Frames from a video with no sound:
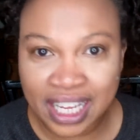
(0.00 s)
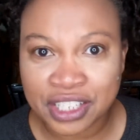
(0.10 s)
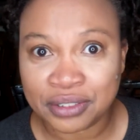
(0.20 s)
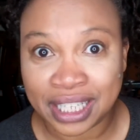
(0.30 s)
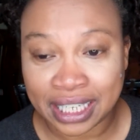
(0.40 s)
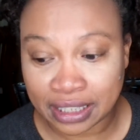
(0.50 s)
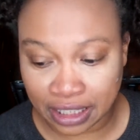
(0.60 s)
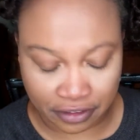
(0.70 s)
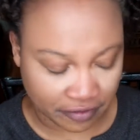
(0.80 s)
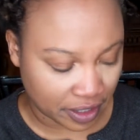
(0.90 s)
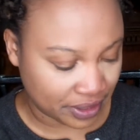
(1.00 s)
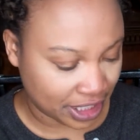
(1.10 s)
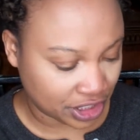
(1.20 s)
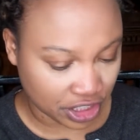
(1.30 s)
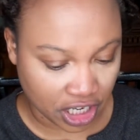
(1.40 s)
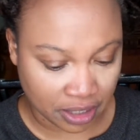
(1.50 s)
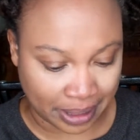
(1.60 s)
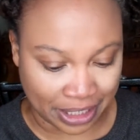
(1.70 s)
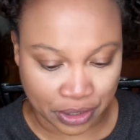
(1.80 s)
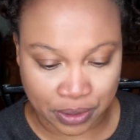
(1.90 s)
I don't like a lot of foundation on
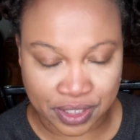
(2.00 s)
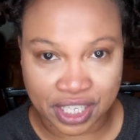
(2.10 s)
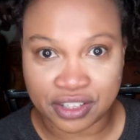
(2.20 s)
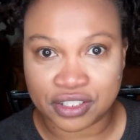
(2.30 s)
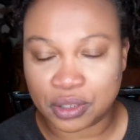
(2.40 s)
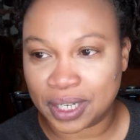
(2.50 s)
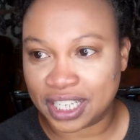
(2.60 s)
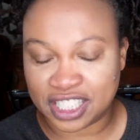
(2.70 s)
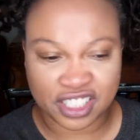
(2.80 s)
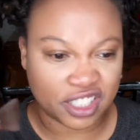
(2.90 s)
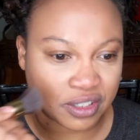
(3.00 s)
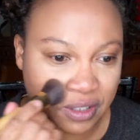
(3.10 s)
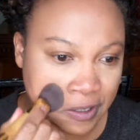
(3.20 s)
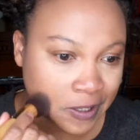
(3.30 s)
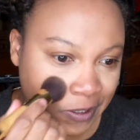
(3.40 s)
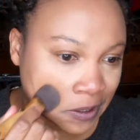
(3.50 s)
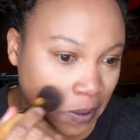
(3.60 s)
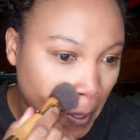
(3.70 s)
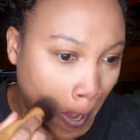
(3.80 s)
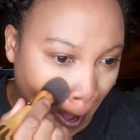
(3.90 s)
my nose either, so what I just usually
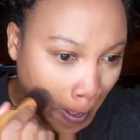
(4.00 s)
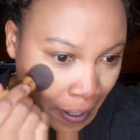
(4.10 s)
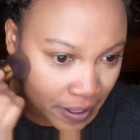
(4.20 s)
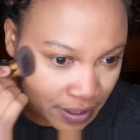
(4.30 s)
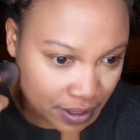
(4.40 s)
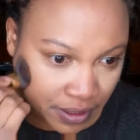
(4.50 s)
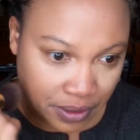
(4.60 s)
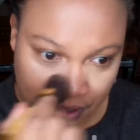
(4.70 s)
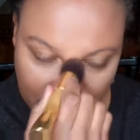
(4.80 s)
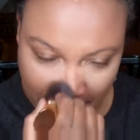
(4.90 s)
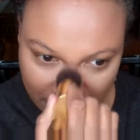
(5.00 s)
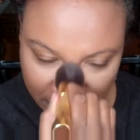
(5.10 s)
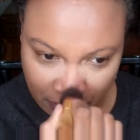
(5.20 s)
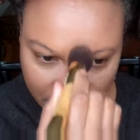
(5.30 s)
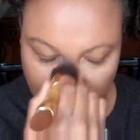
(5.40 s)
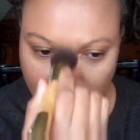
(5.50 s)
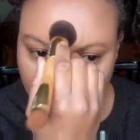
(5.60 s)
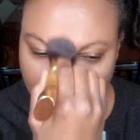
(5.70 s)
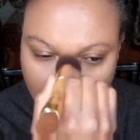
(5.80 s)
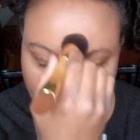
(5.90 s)
do is use the leftover
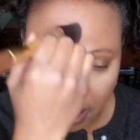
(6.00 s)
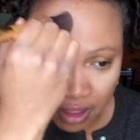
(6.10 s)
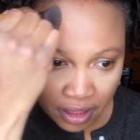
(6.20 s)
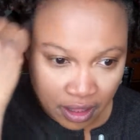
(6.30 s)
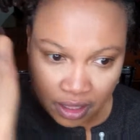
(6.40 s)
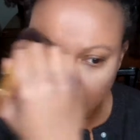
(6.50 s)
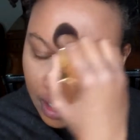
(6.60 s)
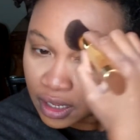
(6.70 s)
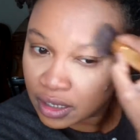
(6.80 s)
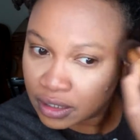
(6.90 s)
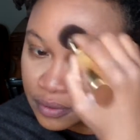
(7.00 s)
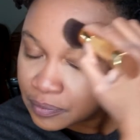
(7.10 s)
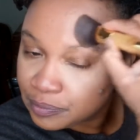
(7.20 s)
and